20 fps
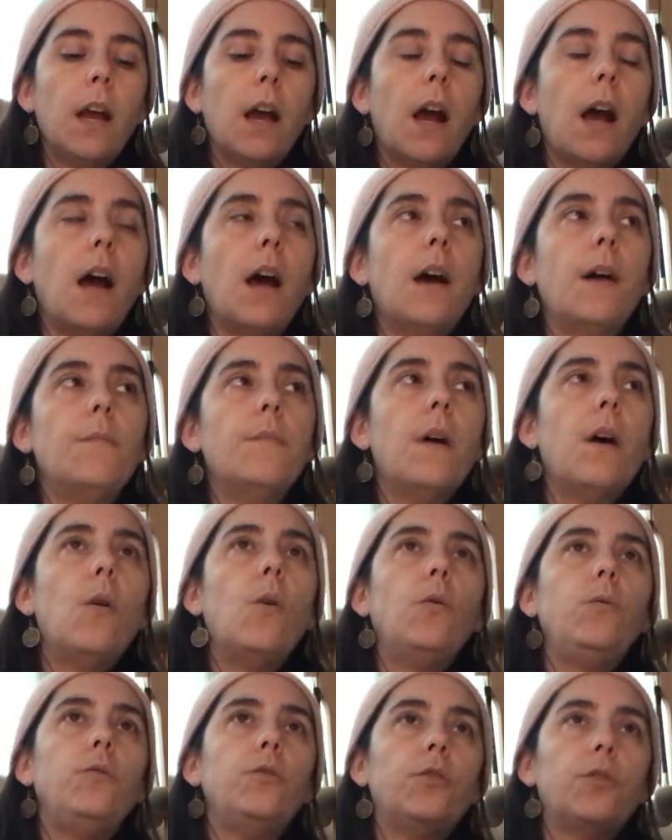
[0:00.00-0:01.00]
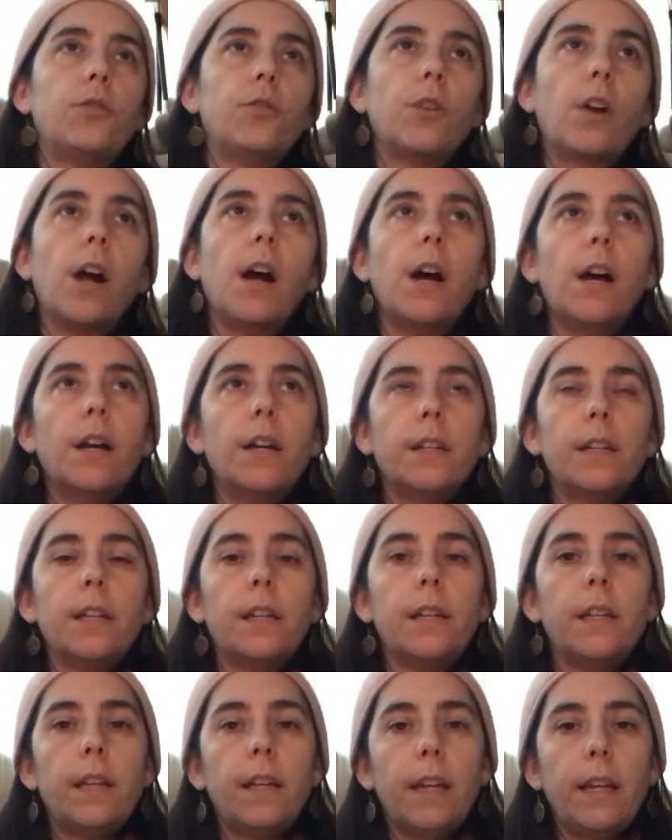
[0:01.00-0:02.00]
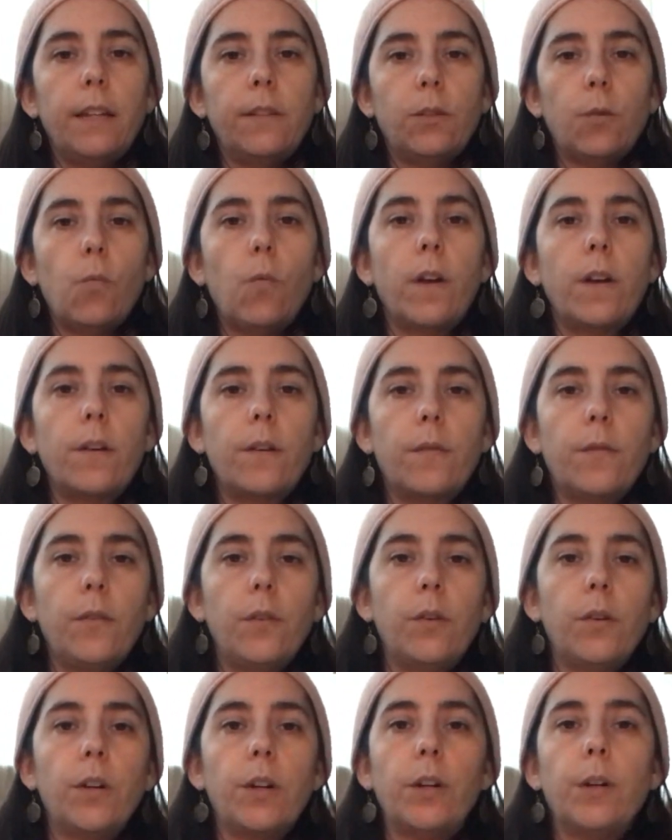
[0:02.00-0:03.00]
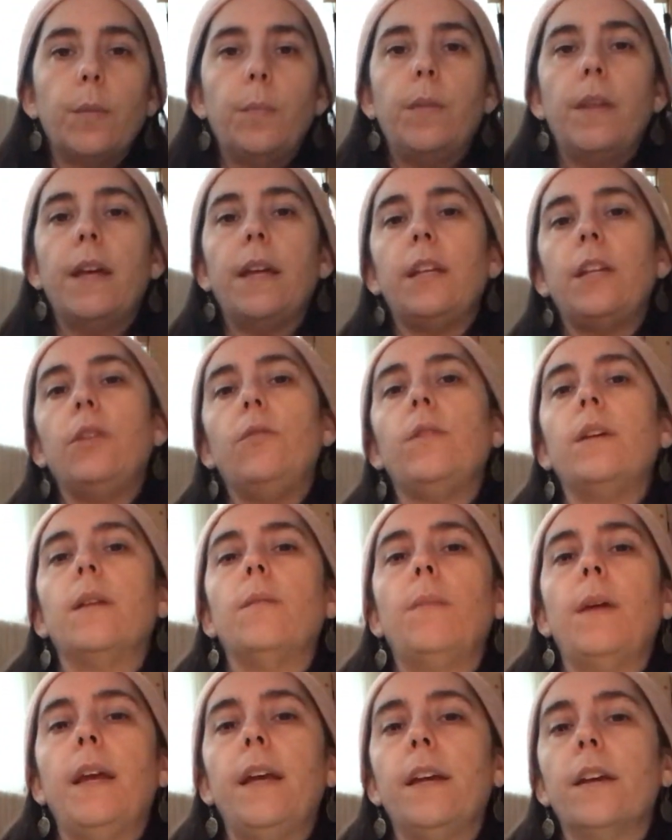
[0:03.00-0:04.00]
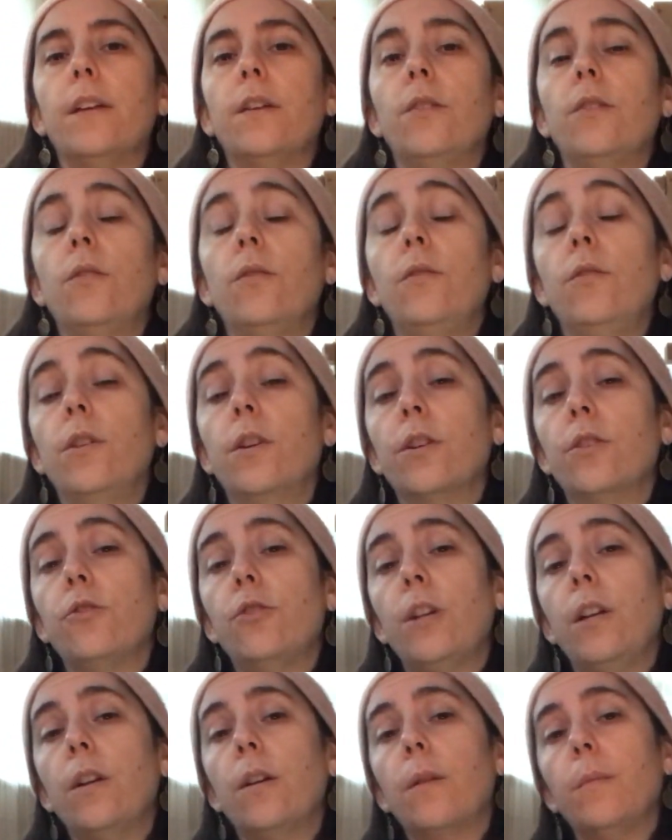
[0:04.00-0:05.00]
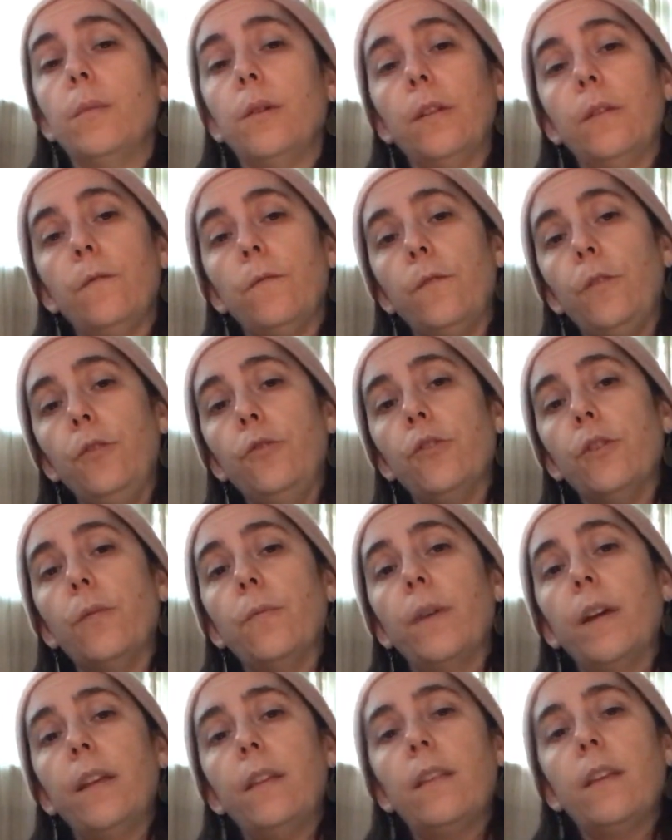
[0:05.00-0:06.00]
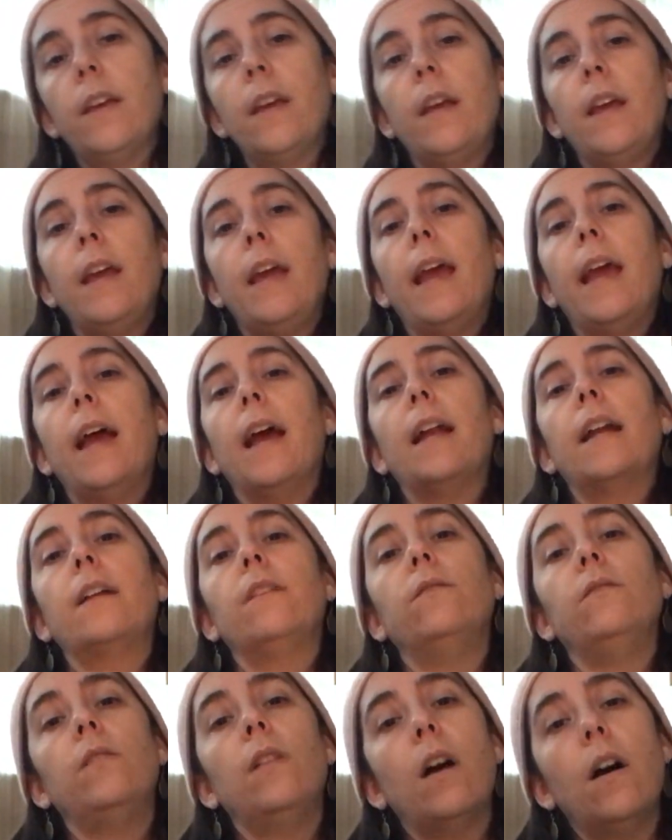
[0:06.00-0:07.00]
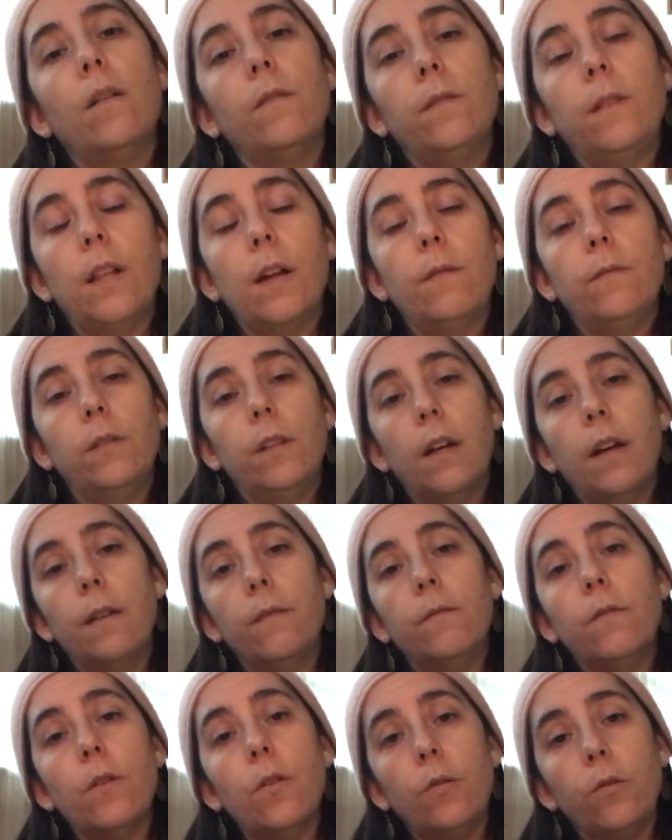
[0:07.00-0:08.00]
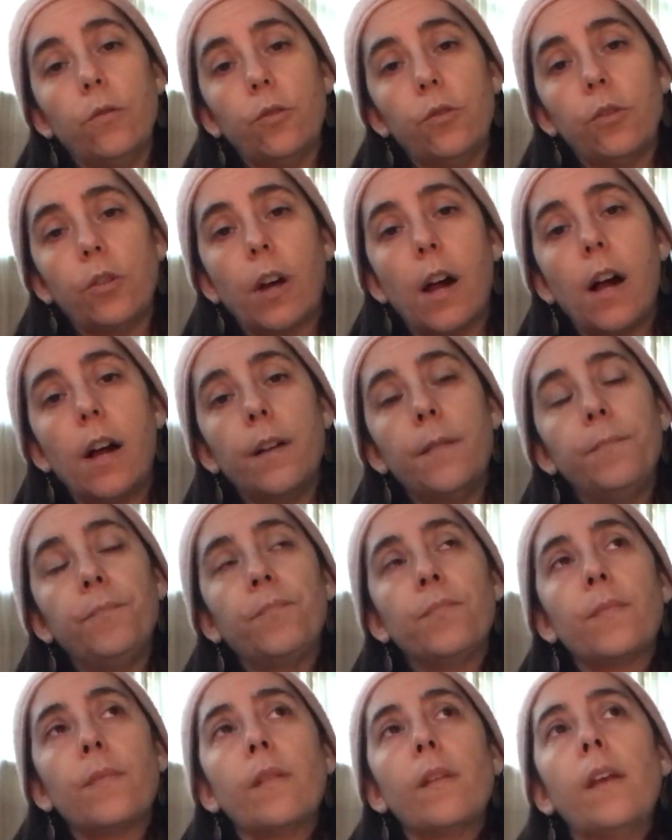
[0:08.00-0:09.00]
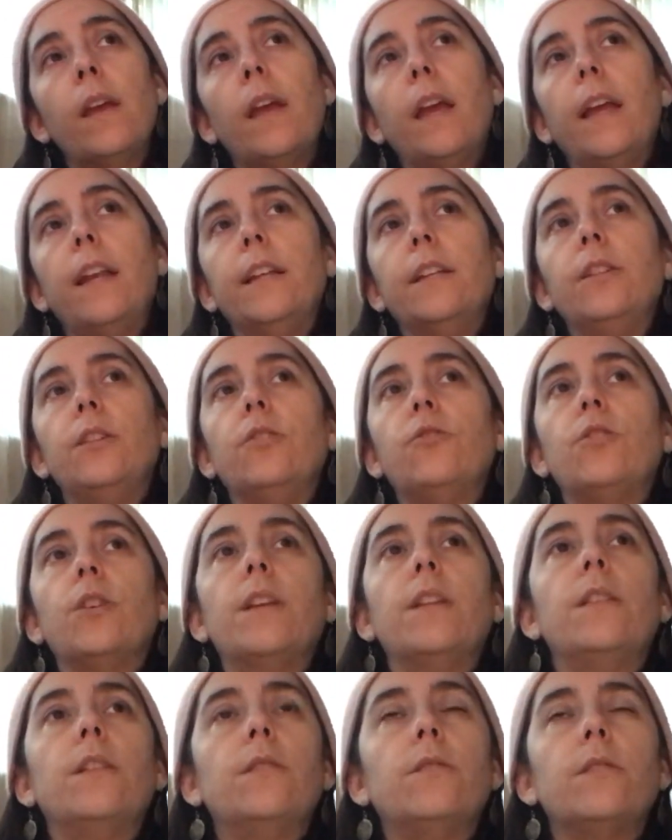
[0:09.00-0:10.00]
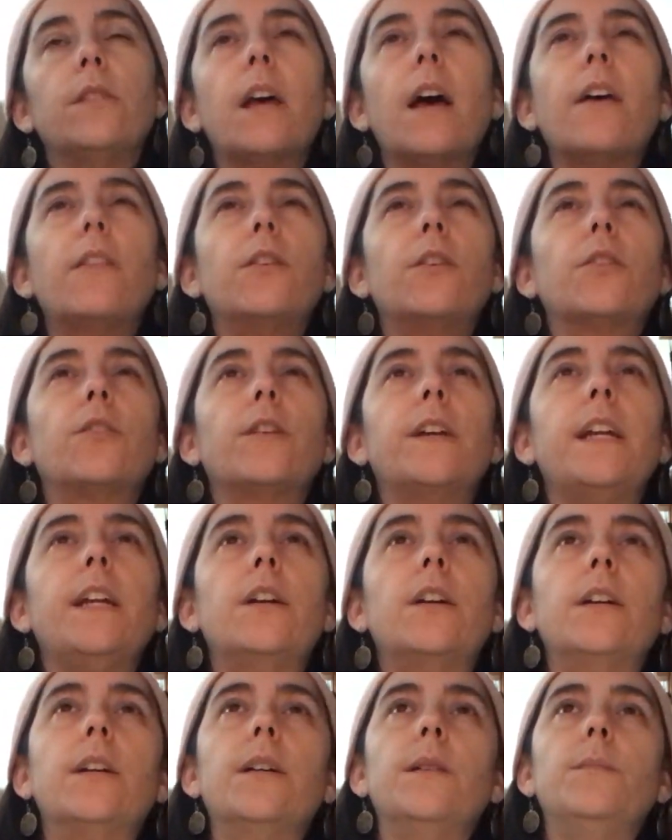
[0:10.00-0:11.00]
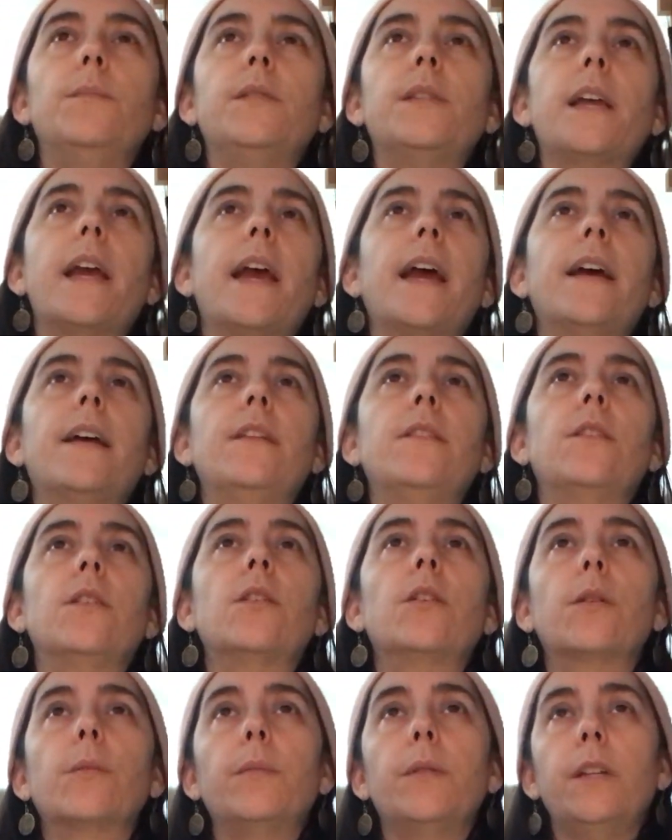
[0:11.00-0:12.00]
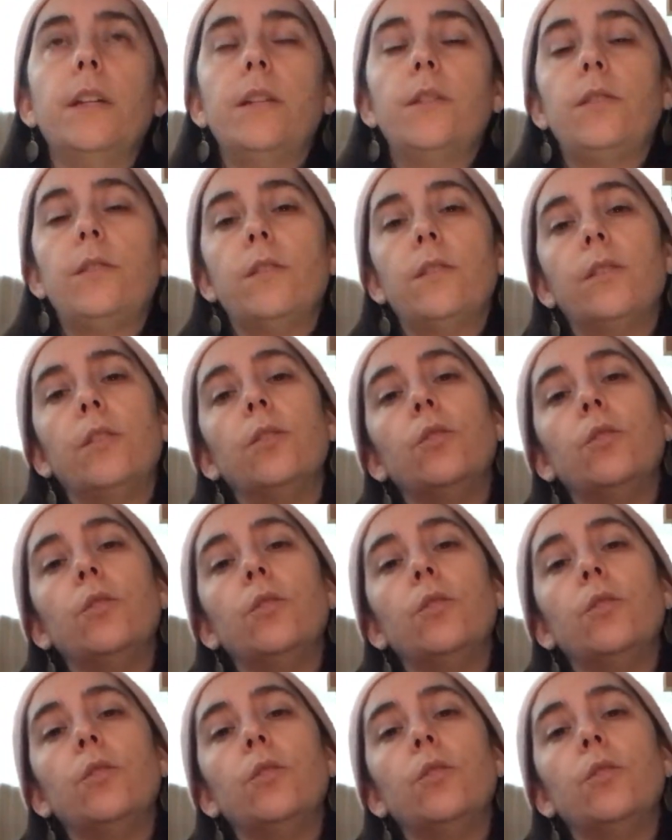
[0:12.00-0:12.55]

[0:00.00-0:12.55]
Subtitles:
Oat straw is a wonderful herb that you can make a nourishing herbal infusion with, and I love, love, love oat straw. In addition, there's other great herbs, and the herbalist